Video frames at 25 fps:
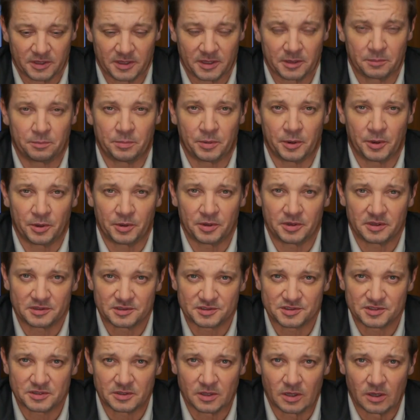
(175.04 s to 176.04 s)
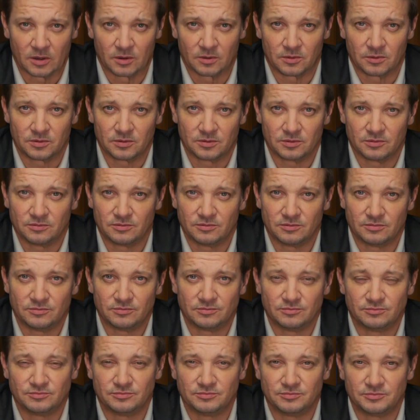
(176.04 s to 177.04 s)
they get buried in snow.
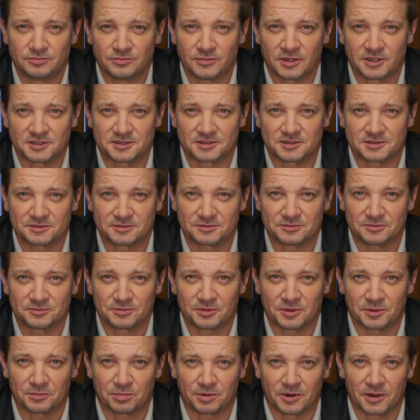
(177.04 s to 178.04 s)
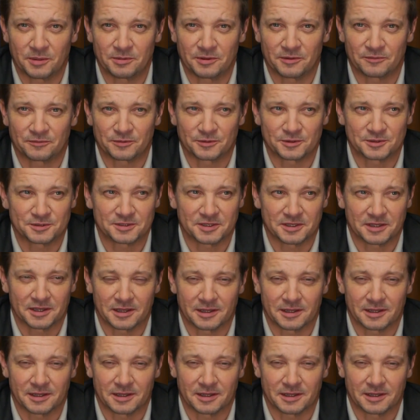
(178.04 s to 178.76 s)
Some that's fire that's trucks. probably the first thing